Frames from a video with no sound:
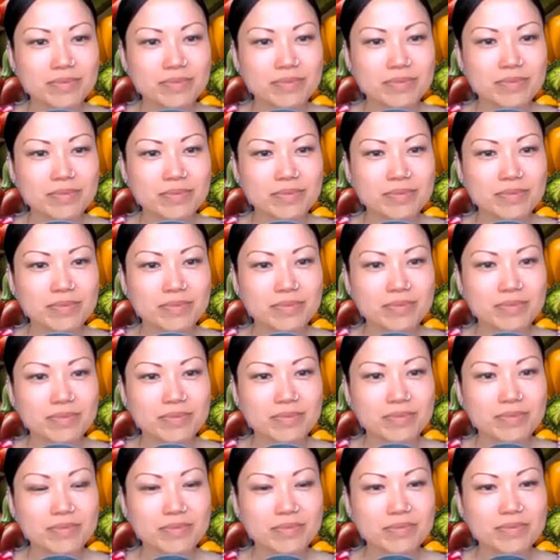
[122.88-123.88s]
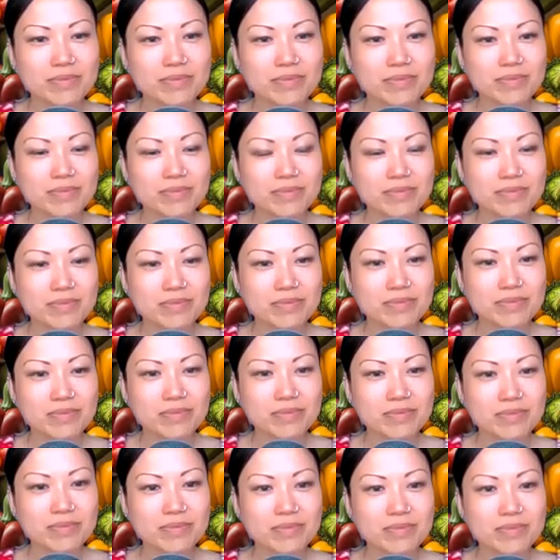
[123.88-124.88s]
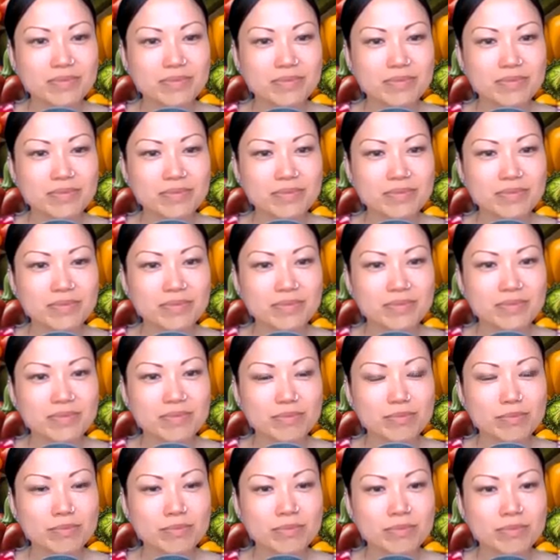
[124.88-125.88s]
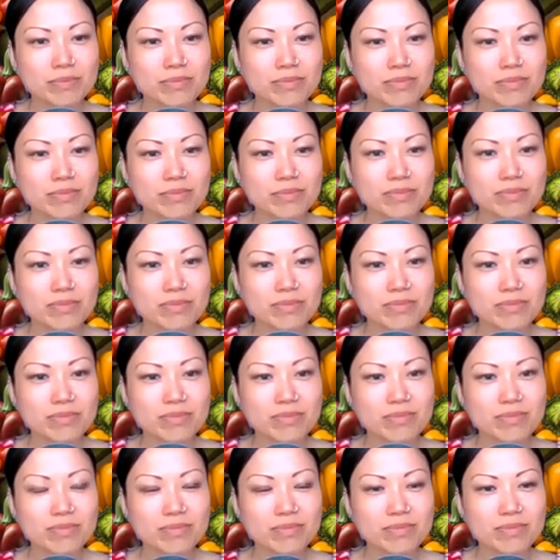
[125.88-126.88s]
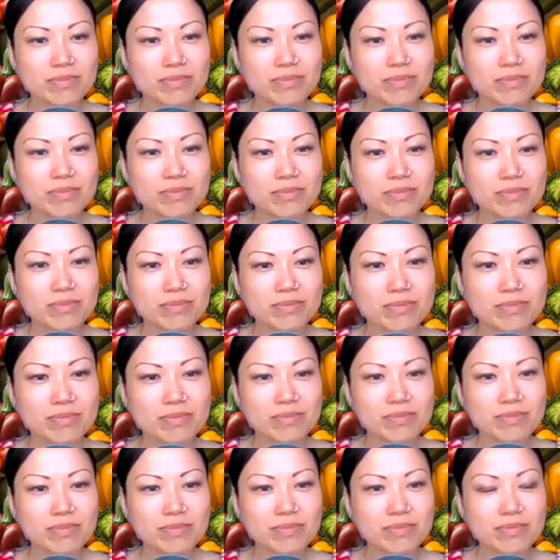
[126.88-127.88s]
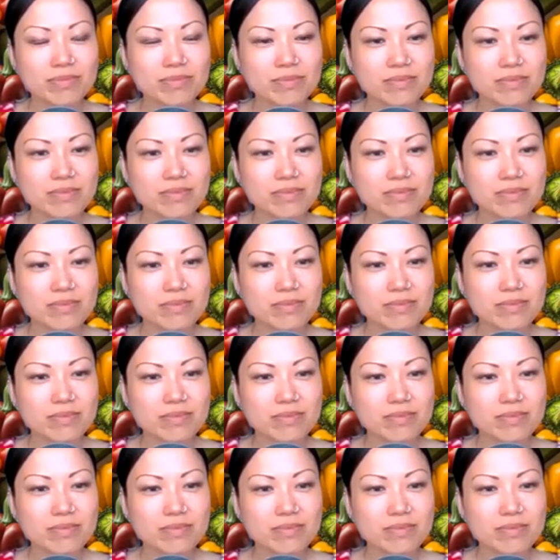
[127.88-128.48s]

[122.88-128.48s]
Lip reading: (silent)